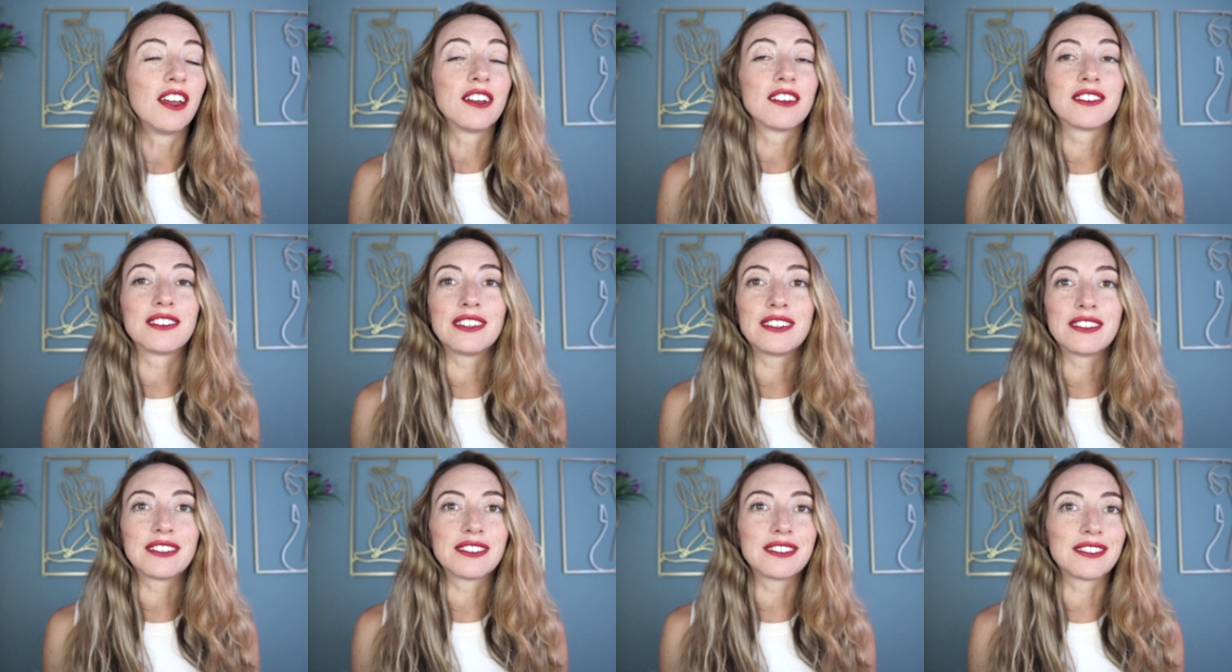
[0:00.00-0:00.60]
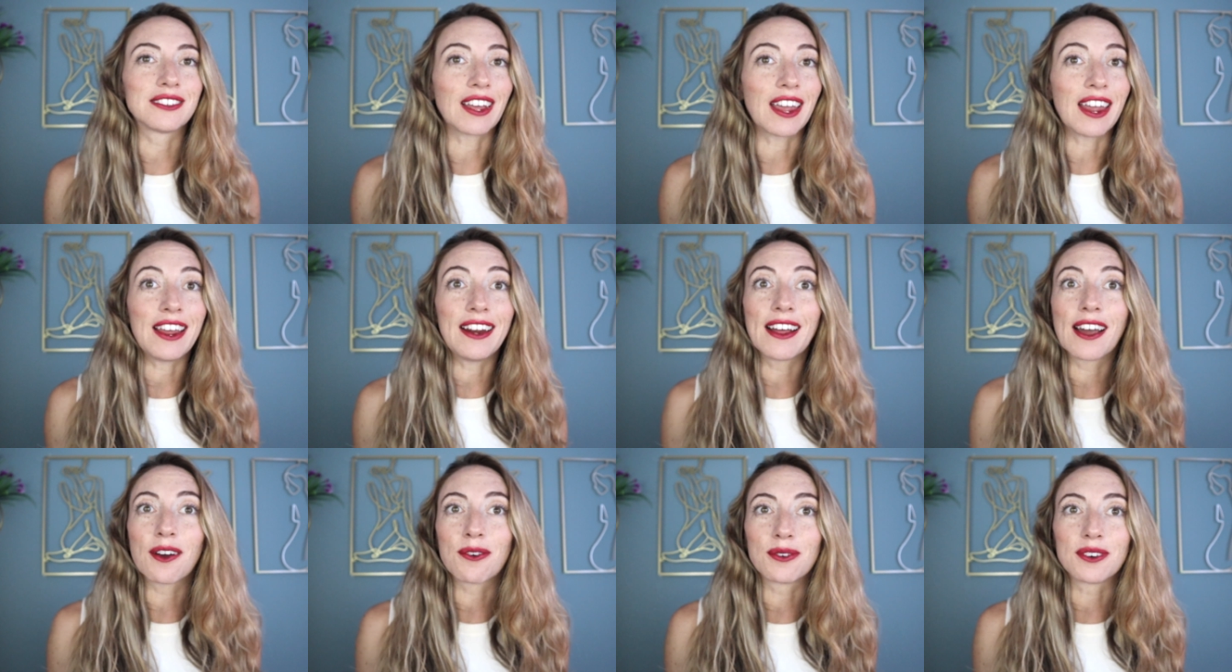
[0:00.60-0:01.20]
6 to
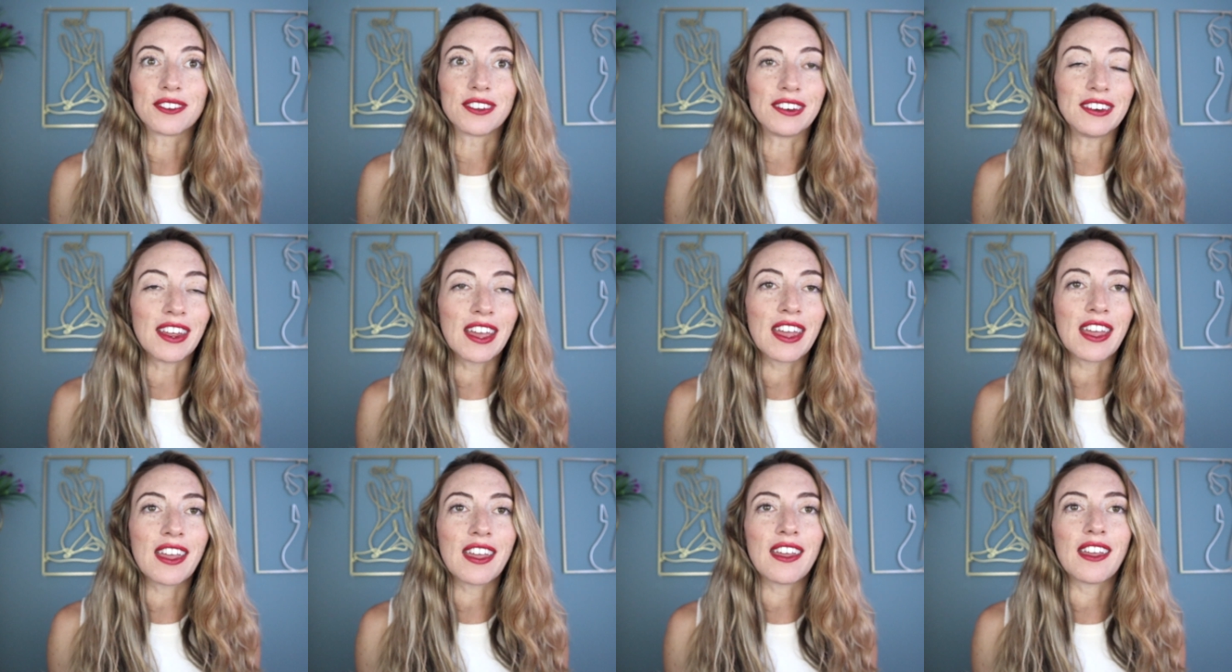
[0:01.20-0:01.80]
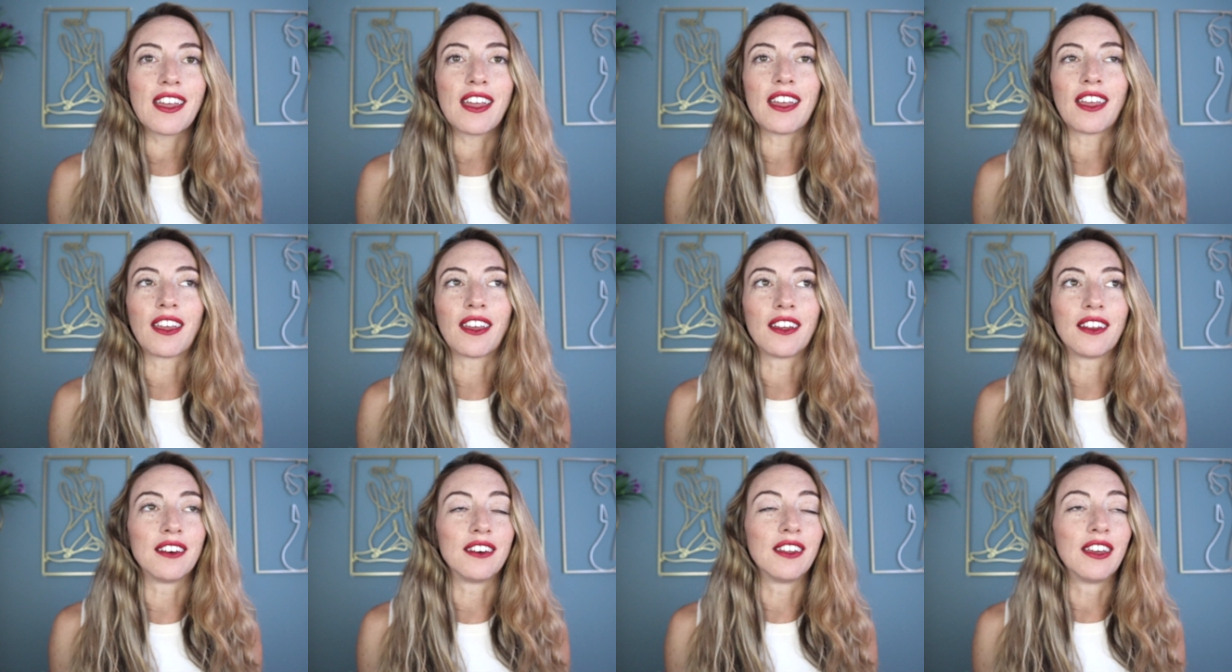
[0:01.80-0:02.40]
8 hours a day,
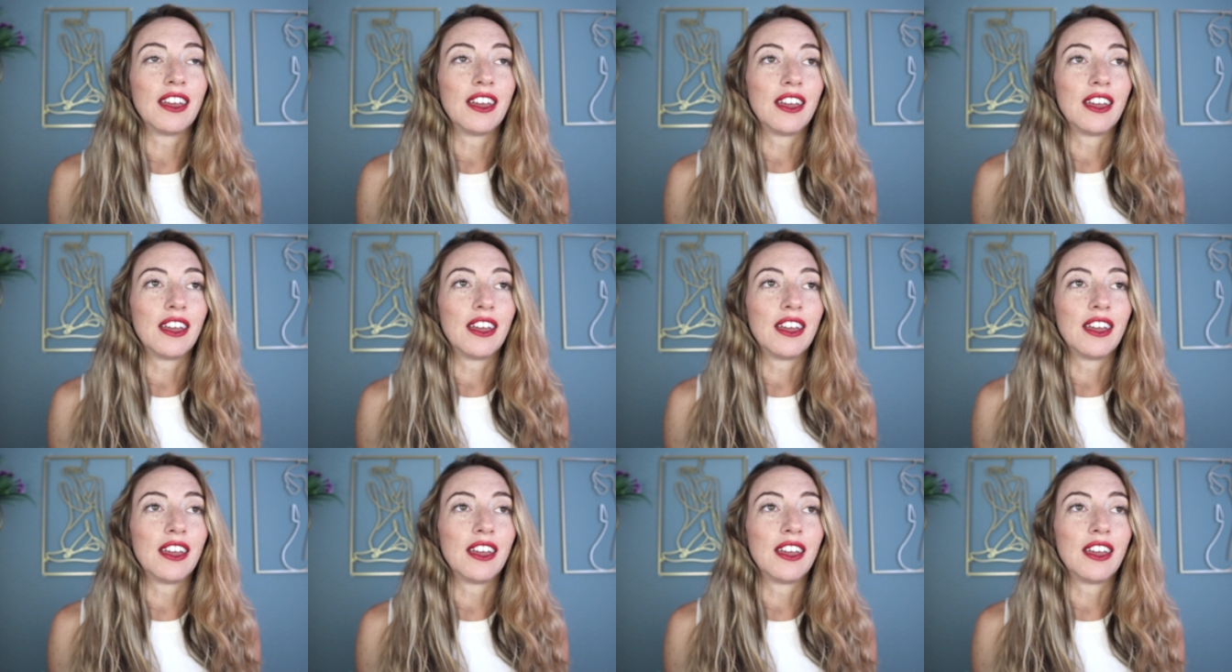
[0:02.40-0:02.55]
and